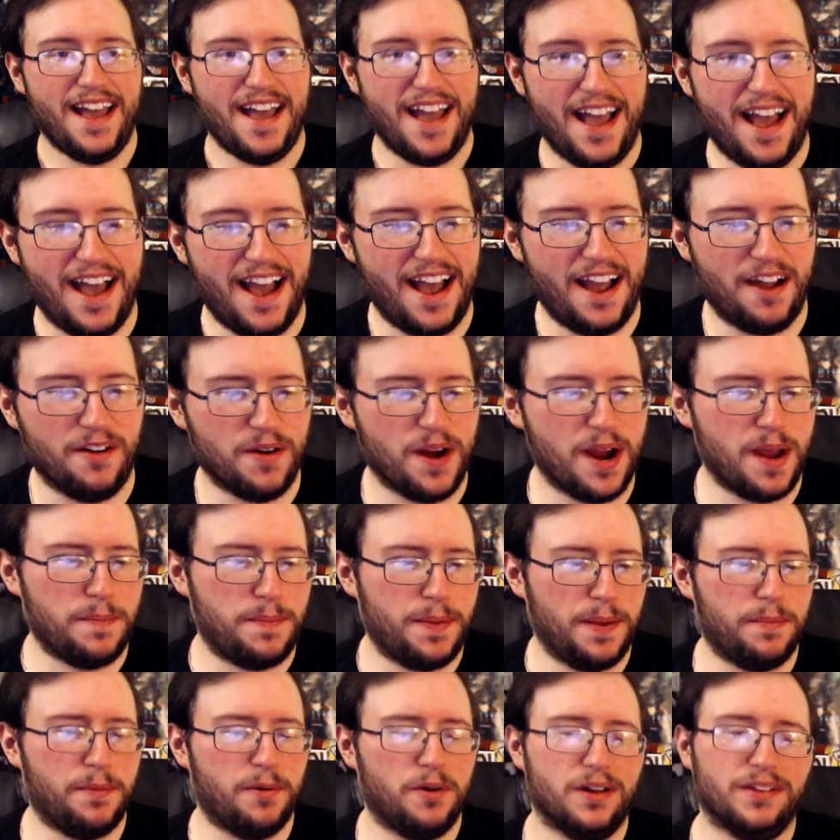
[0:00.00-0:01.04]
All right,
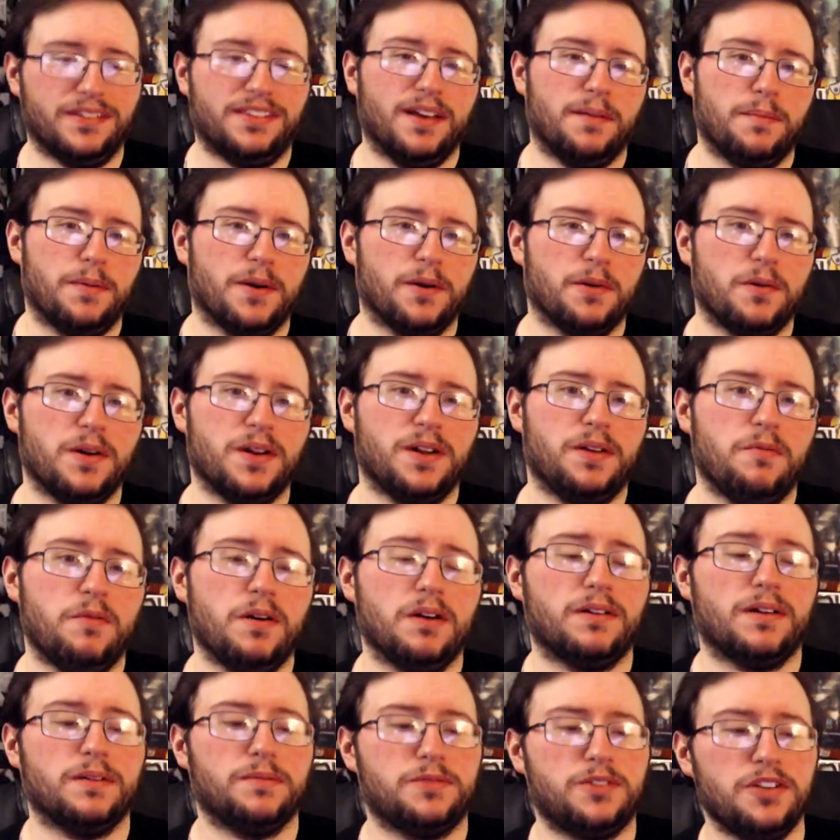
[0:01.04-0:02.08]
people, what's up, everyone, and
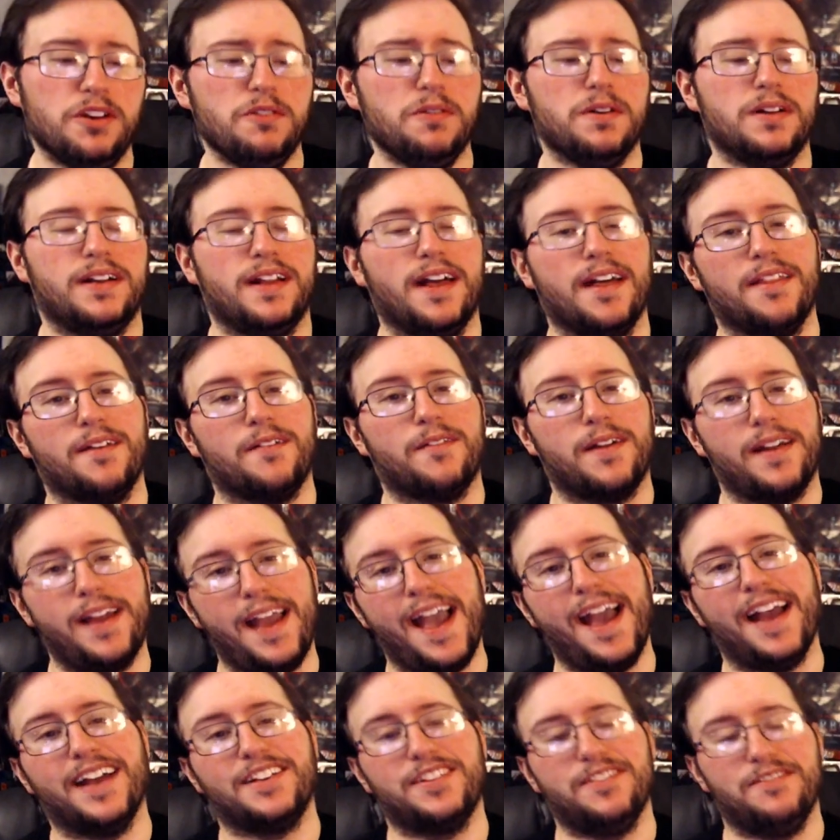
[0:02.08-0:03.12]
welcome to another
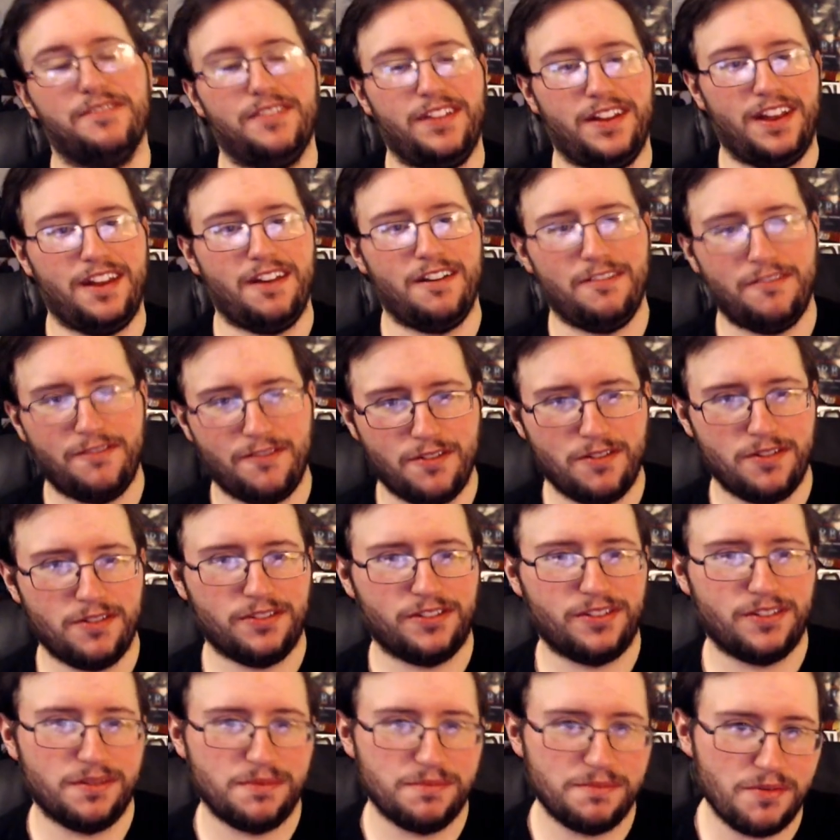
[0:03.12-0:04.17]
reaction video for
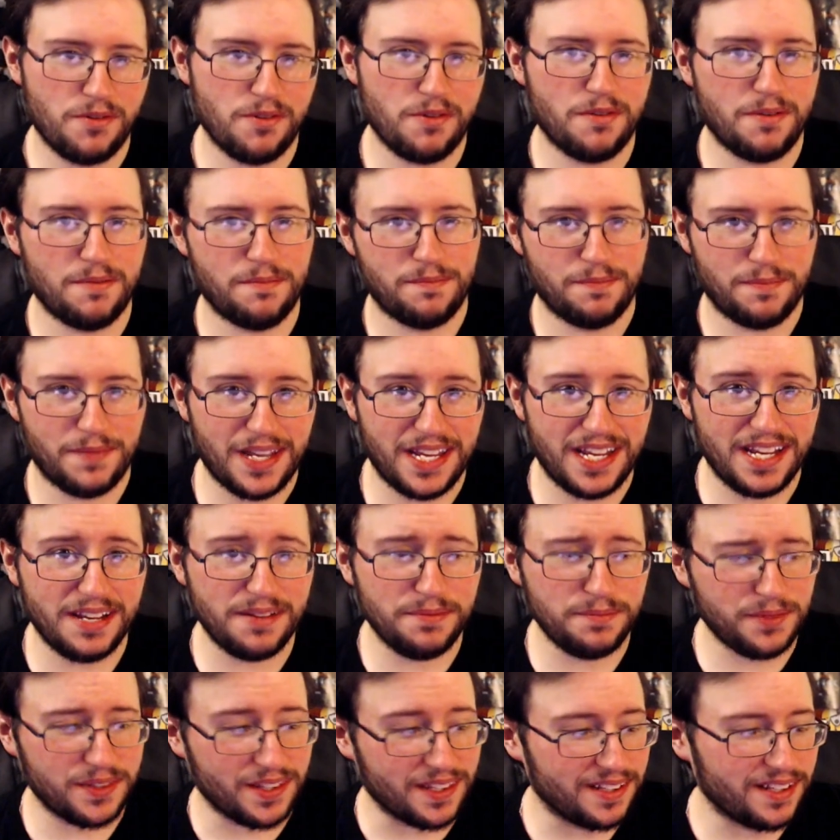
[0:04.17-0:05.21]
some more
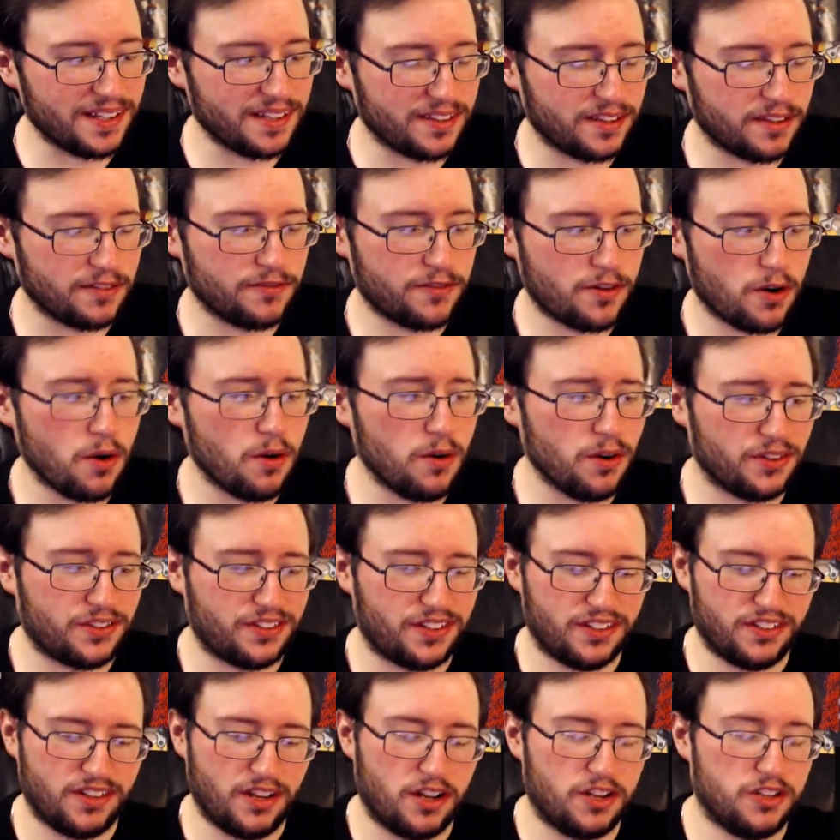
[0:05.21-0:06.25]
memes. And this, of course,
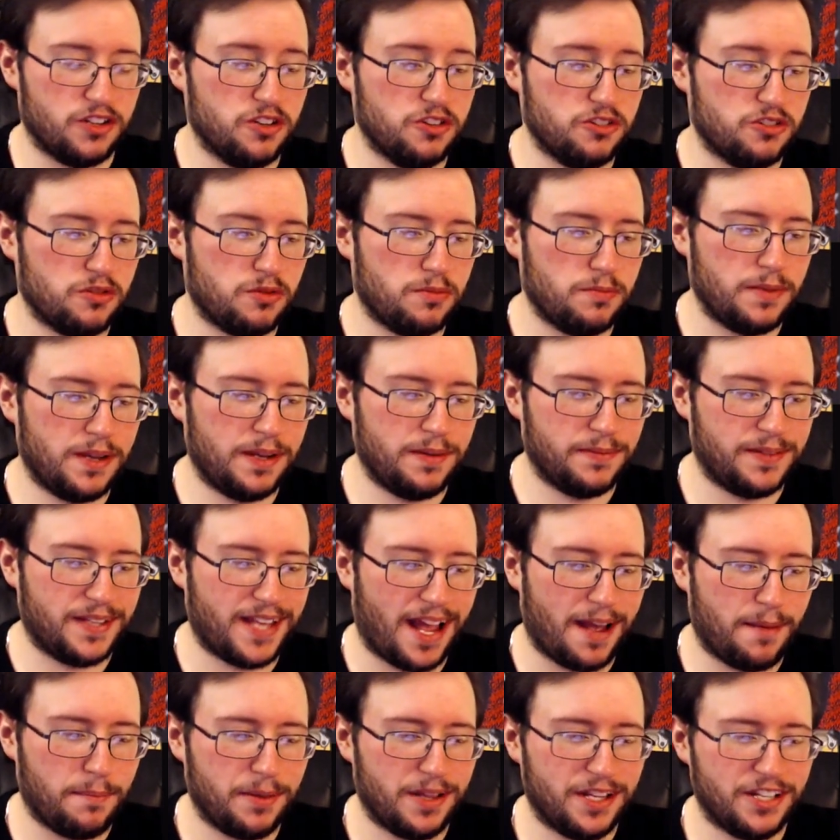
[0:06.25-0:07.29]
is Unusual Memes
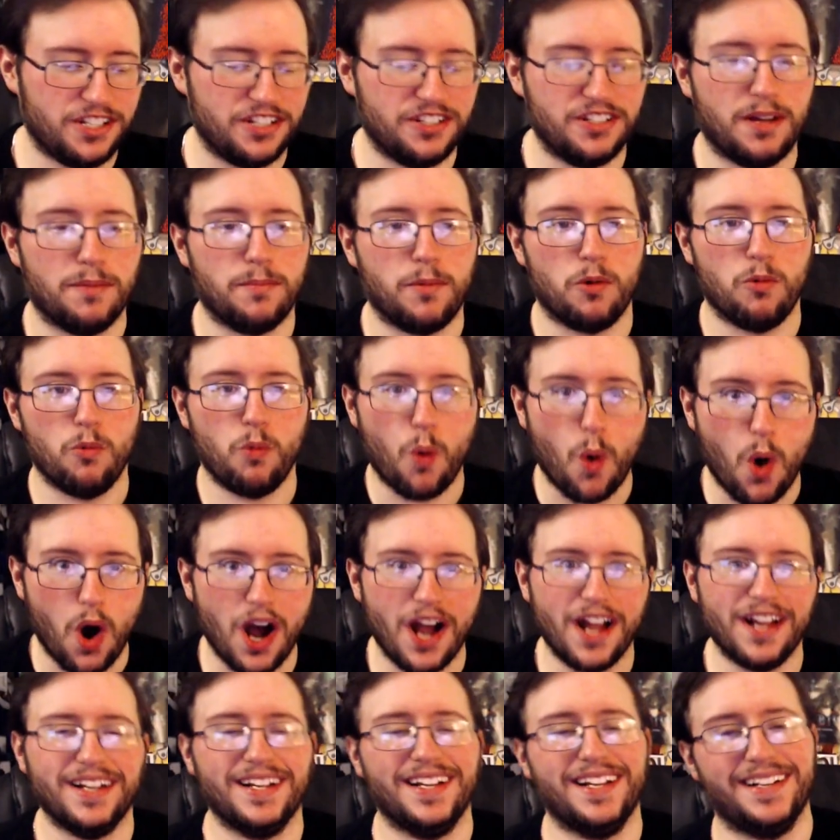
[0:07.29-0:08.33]
Compilation number
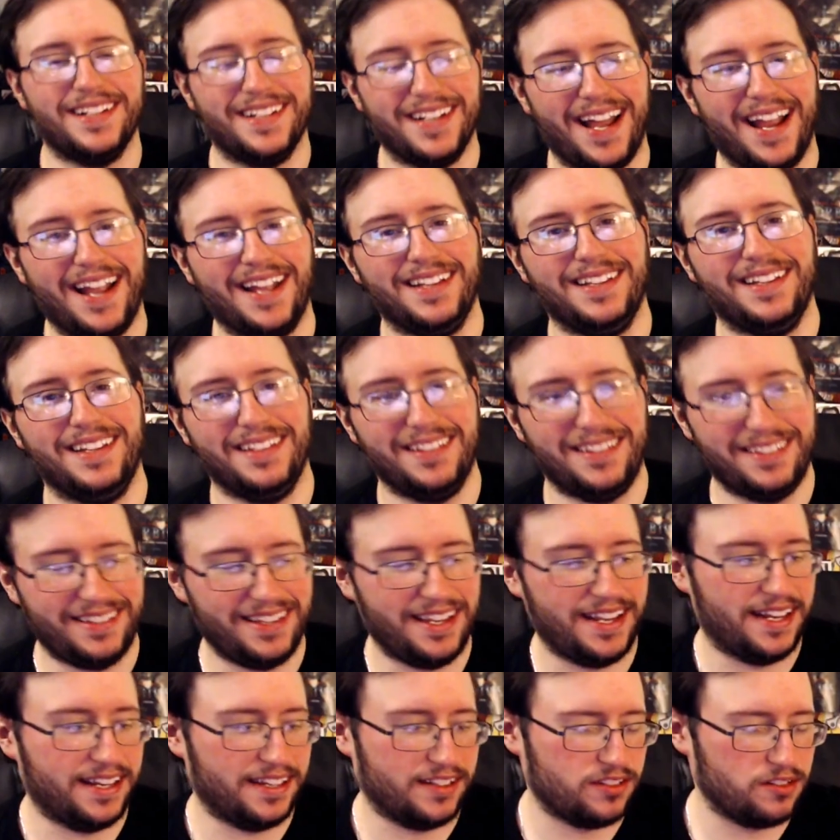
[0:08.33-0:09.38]

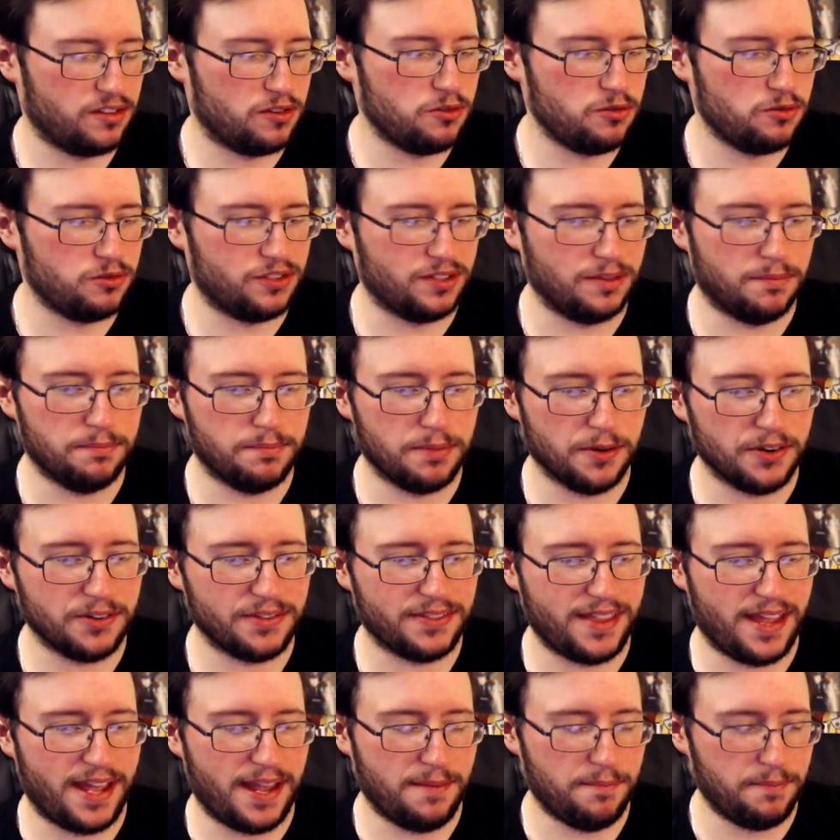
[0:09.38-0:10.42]
196. Ooh, some
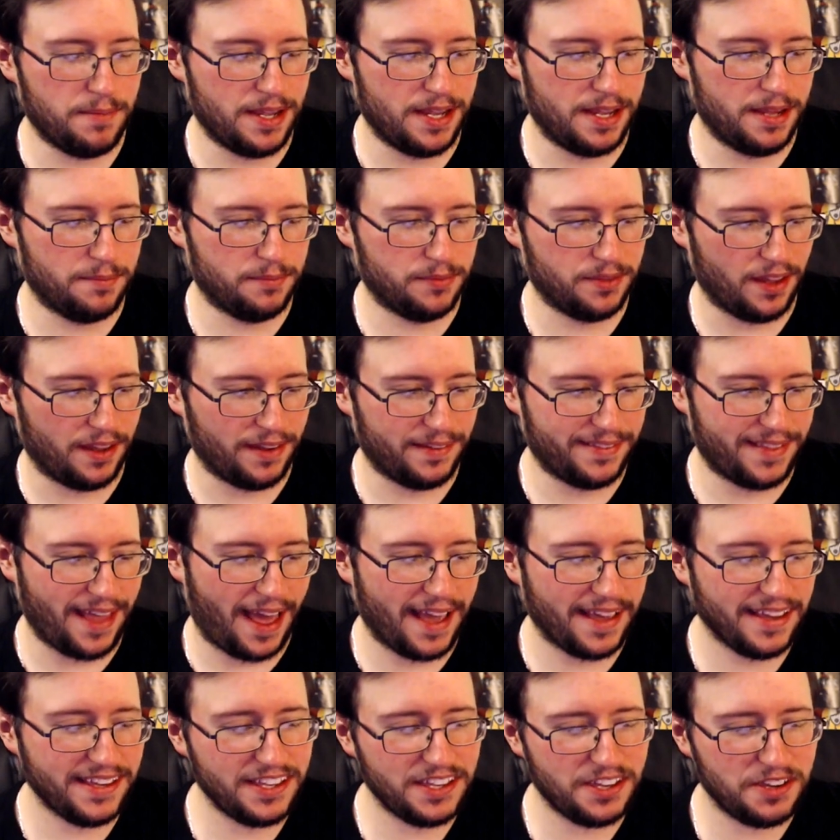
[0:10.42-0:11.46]
birthday memes.
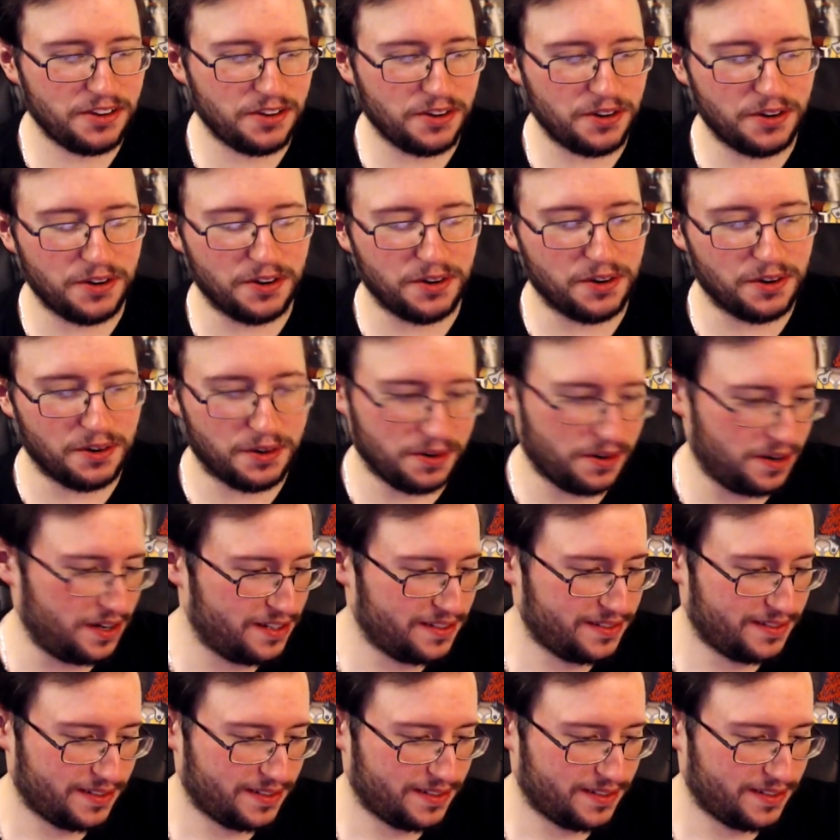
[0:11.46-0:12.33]
Thank you.